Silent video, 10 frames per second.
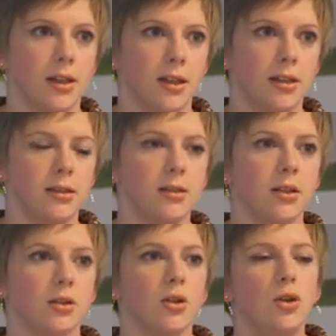it's
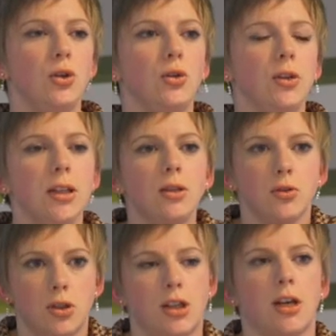not. You need
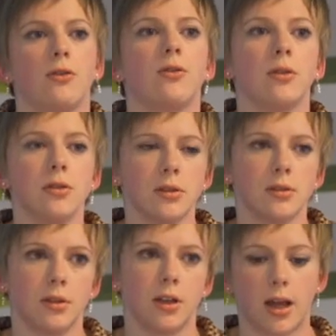to check first
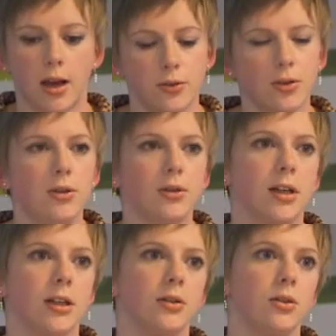and after you
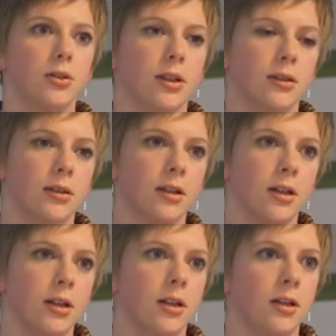can do it.
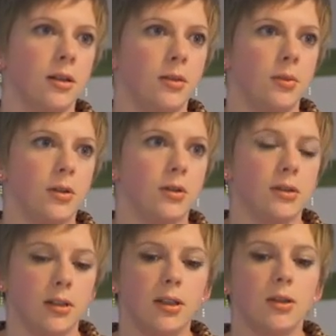Because
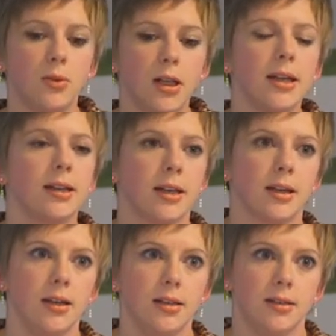it really can
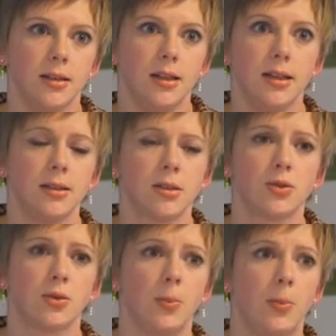leads
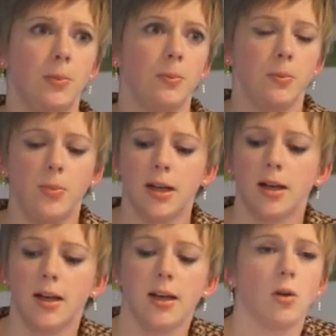to
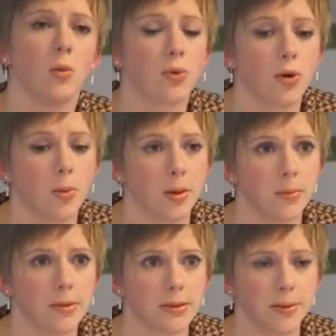big legal
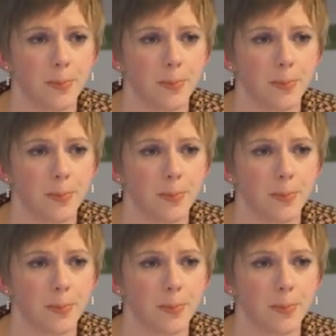problems.